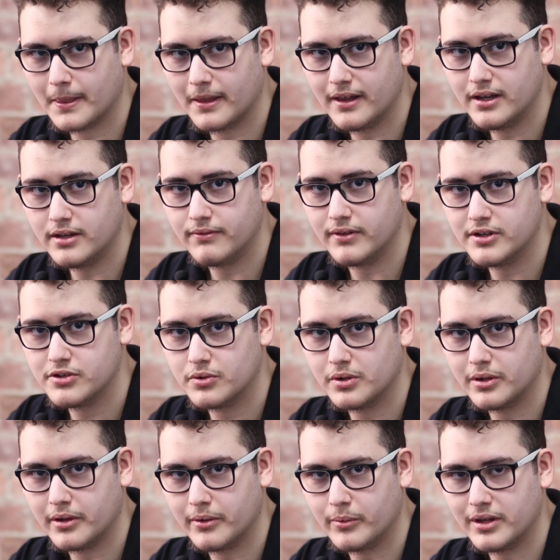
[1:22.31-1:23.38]

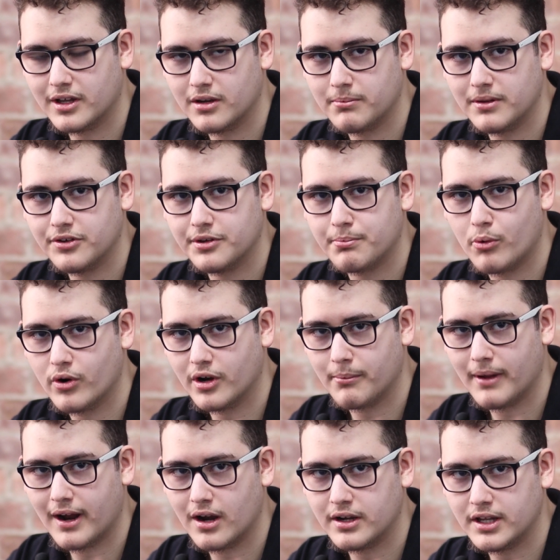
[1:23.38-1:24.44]
individually we could be supported
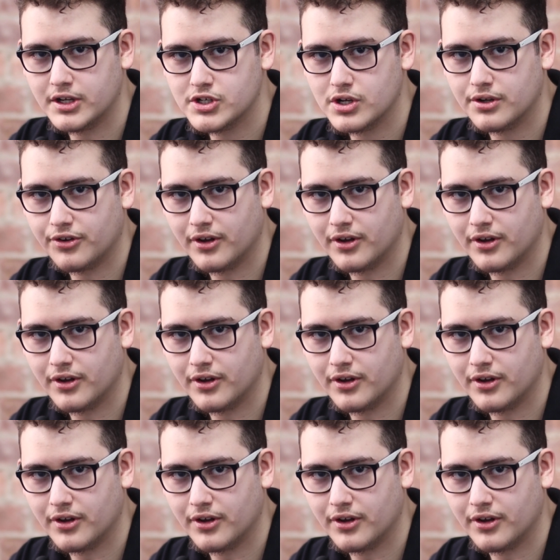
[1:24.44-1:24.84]
by our teachers.